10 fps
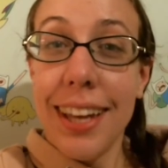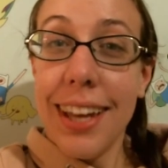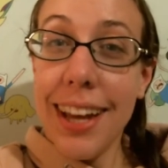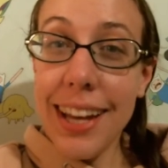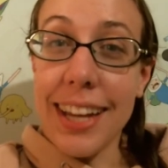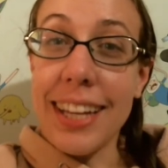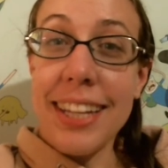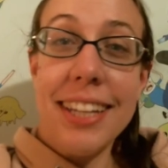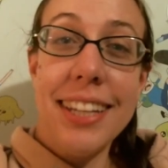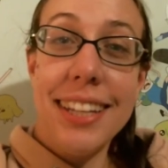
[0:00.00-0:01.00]

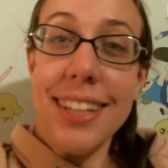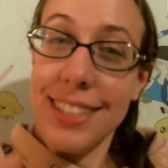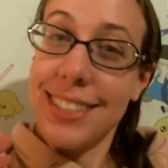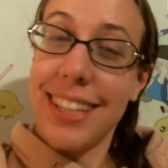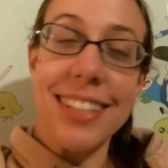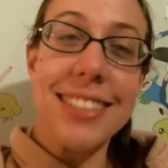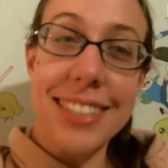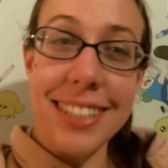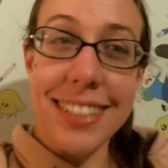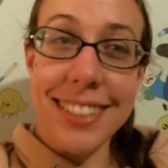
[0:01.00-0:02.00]
Hi, it's
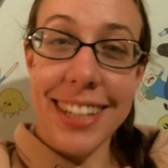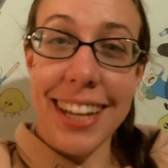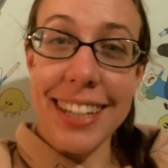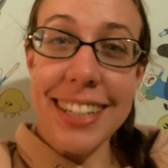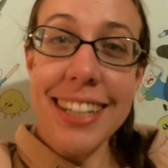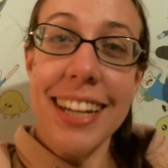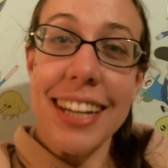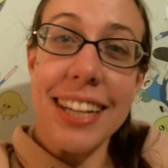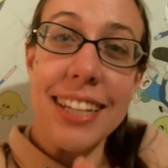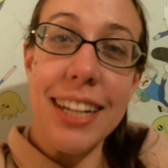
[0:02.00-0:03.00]
Kelsey here again,
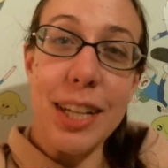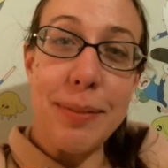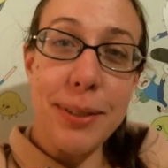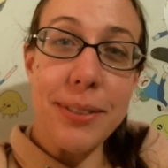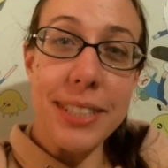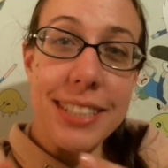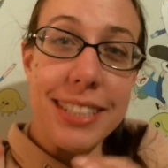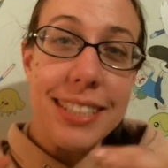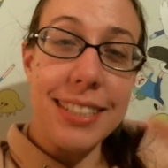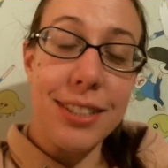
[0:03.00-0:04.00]
and I'm going
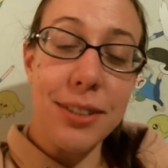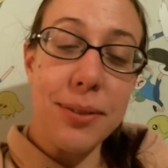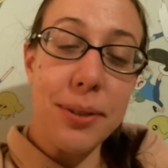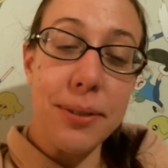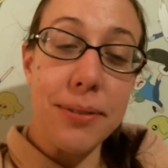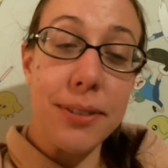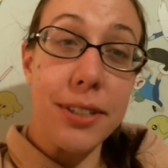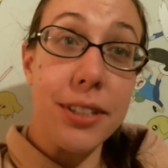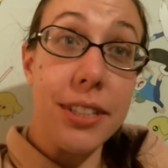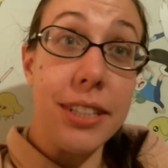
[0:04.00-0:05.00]
to go
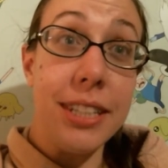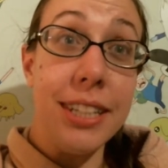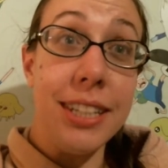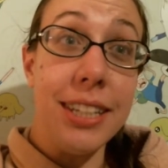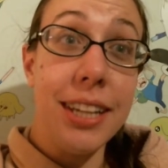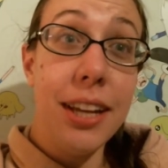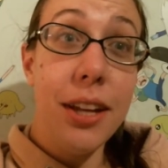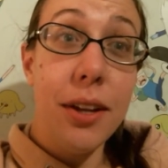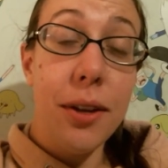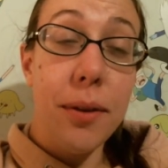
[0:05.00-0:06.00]
over the
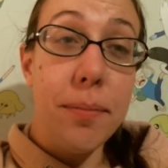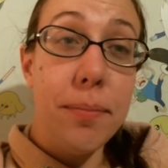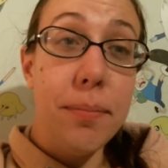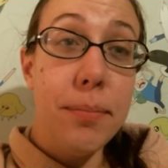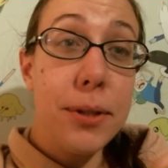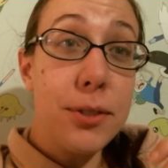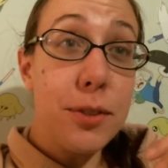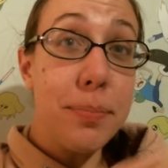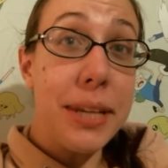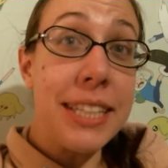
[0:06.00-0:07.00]

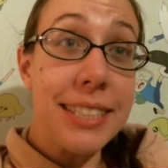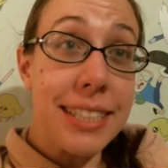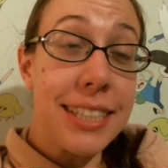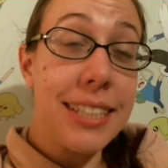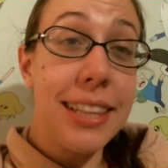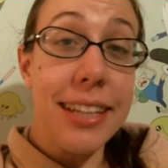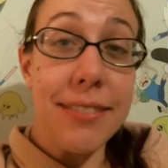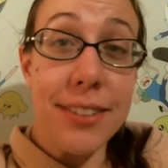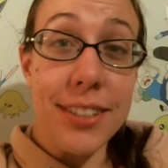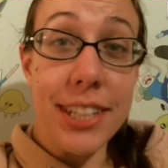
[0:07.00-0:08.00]
most basic
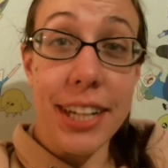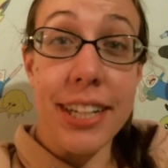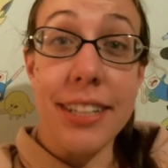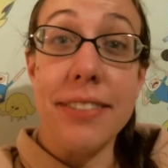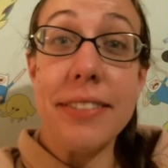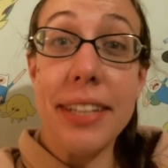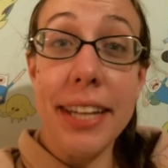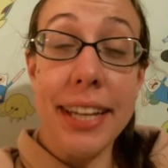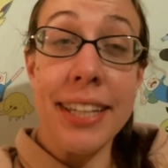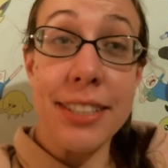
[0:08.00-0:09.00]
level of
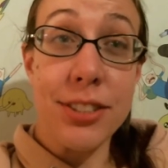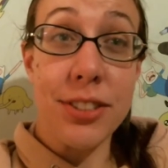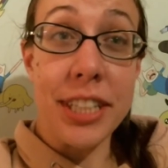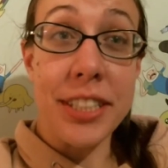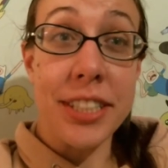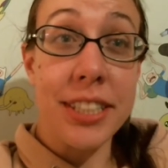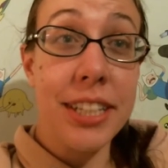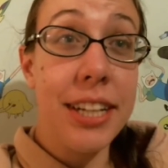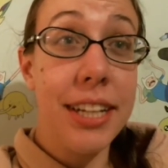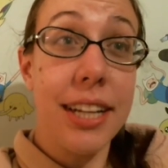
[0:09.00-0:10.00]
Illustrator,
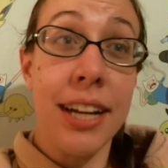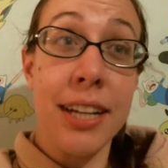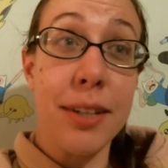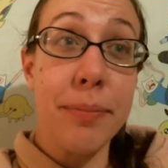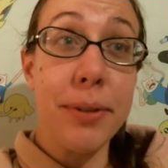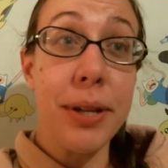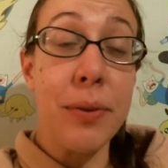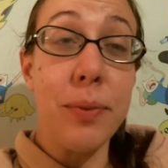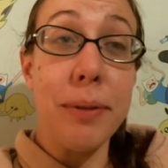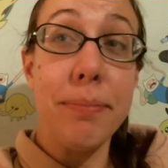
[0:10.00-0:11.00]

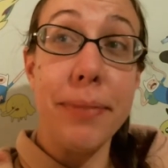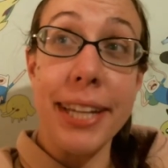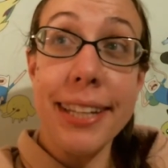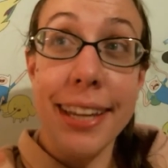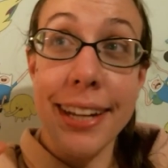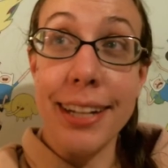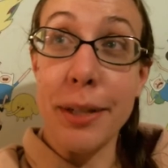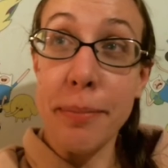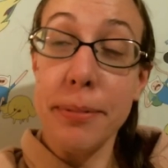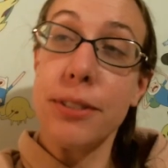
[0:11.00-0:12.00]
and we might get
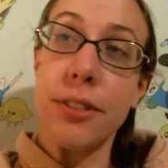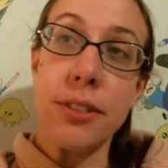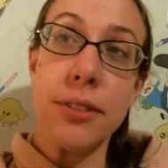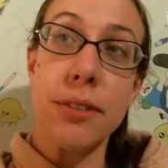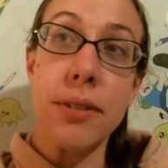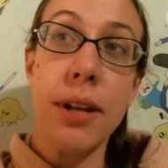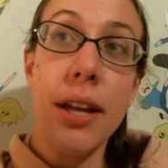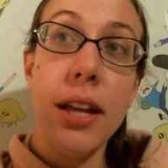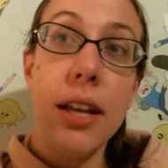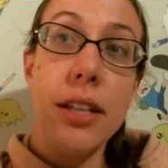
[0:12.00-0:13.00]
up to
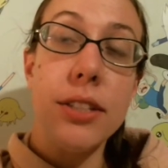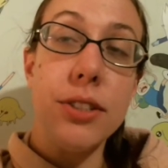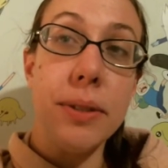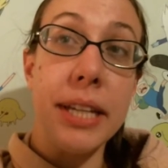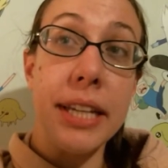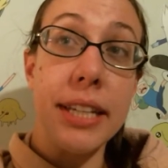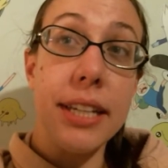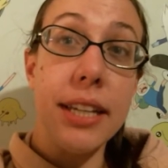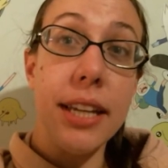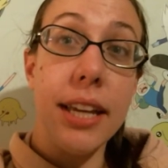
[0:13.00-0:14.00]
doing
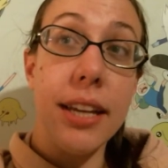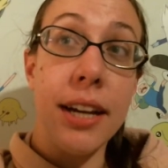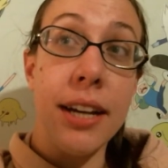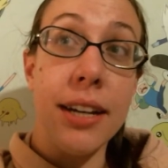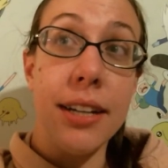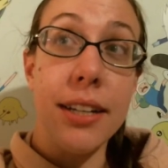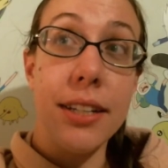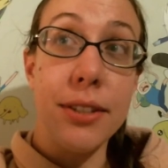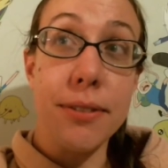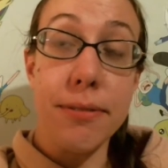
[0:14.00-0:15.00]

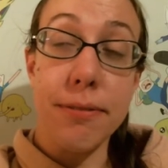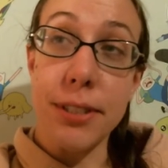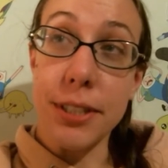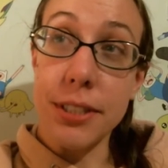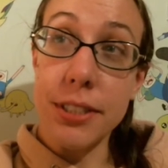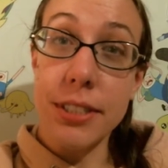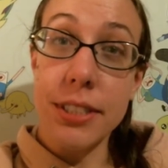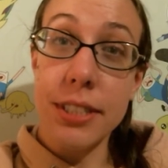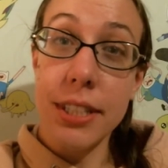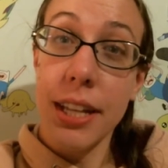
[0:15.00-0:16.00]
your first